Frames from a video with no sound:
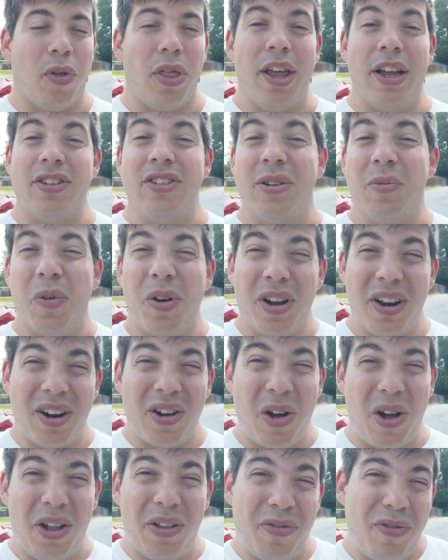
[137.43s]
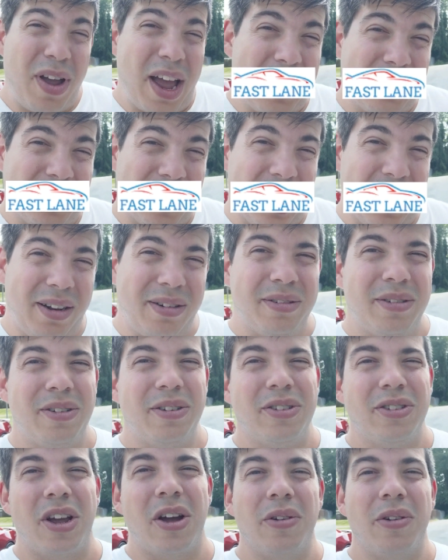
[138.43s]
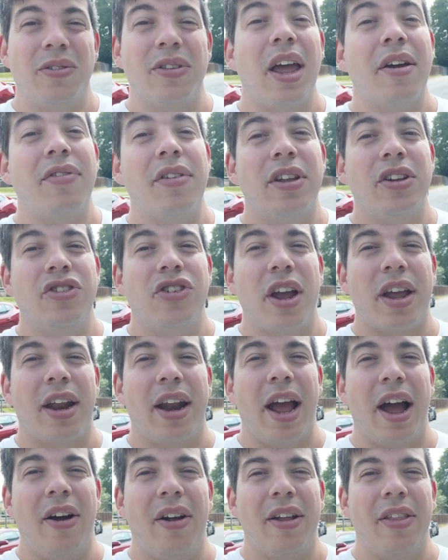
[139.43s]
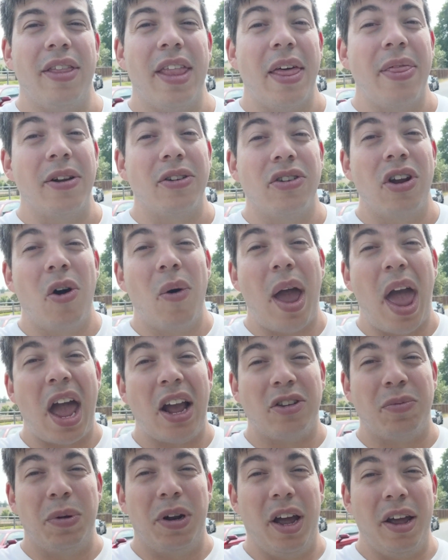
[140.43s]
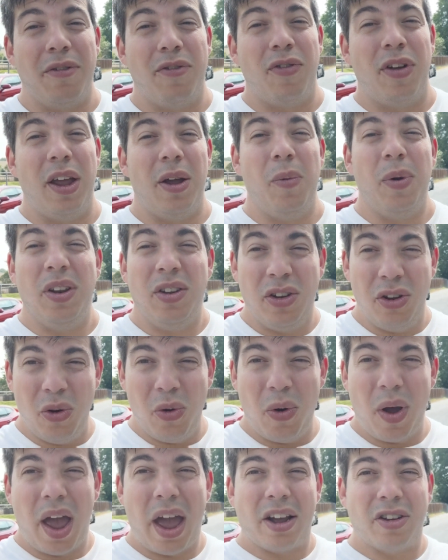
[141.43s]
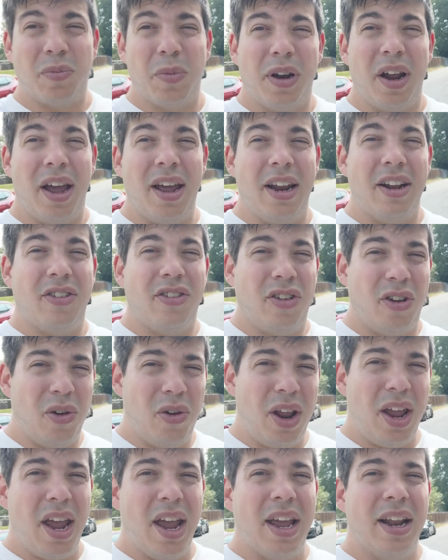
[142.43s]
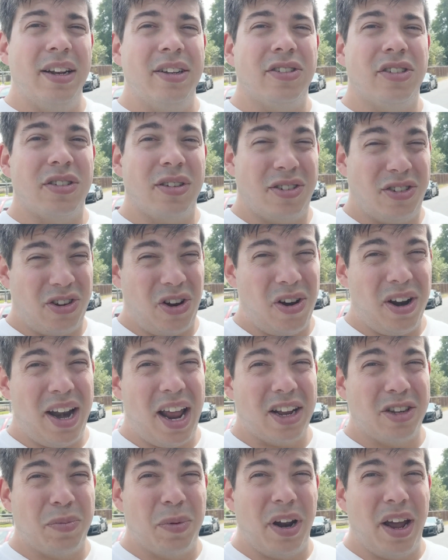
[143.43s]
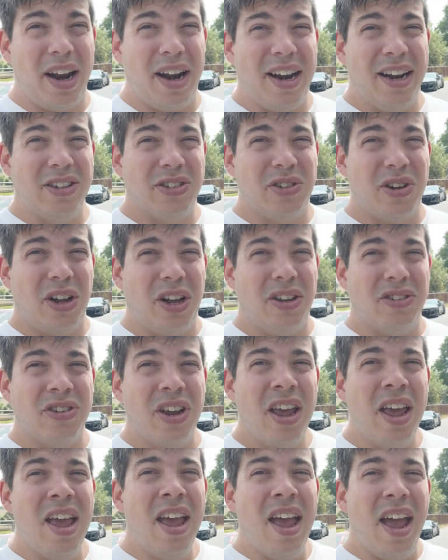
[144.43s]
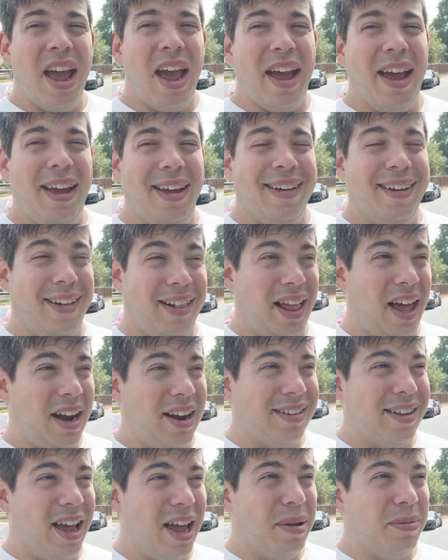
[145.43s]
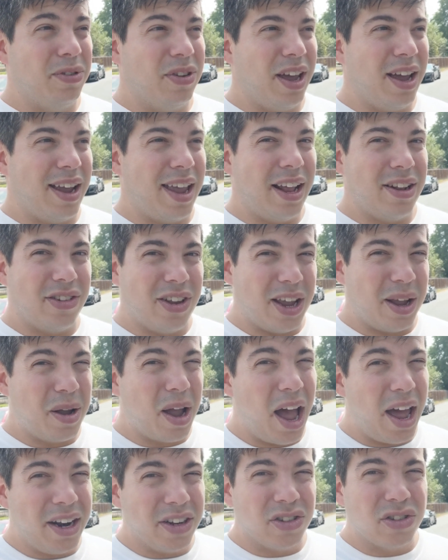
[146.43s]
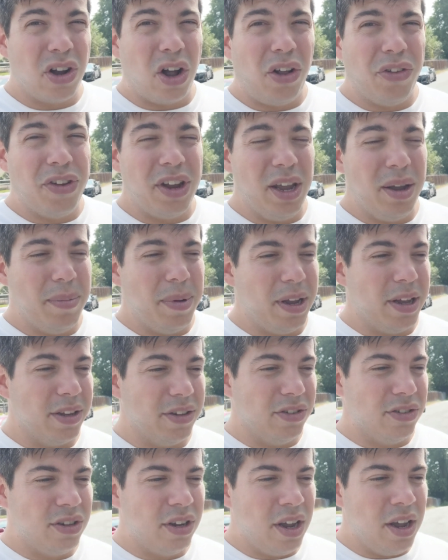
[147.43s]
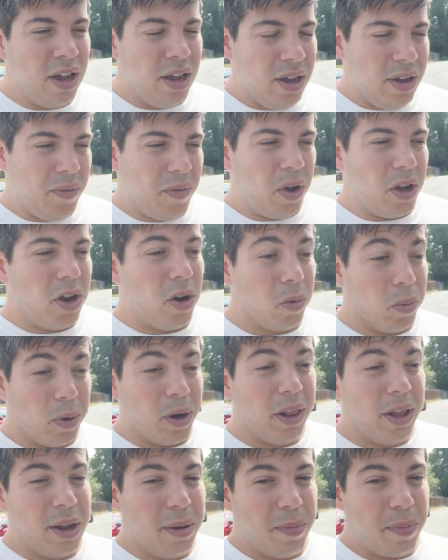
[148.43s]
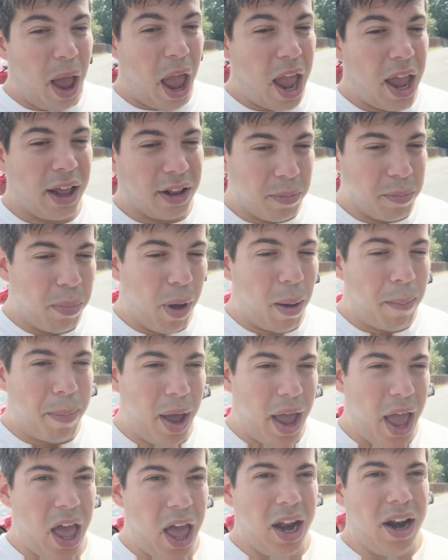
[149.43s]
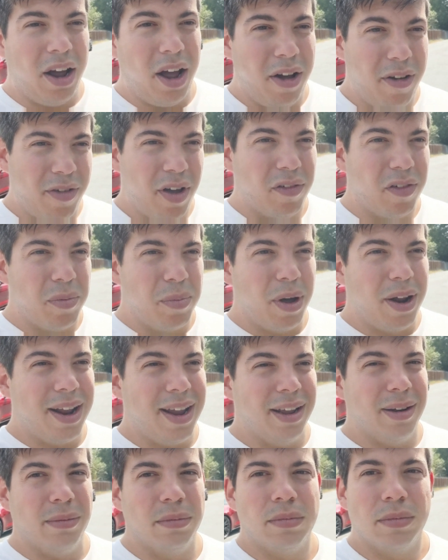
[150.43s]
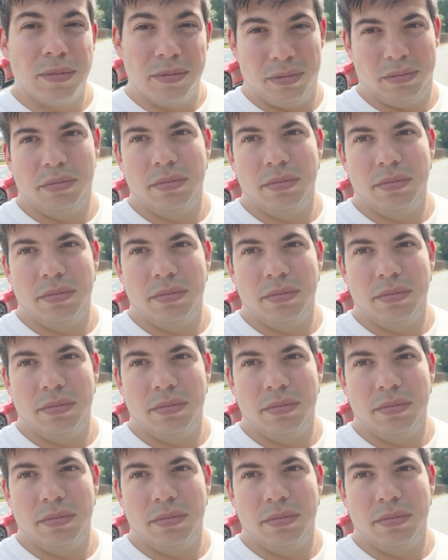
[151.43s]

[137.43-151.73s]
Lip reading: this, and we're going to call it fast lane. So definitely check it out. And then there's no expedite fee. We do expedited tuning and certain expedited installs, and a lot of times that gets like kind of salty because, well, you're really paying the bump ahead of everybody and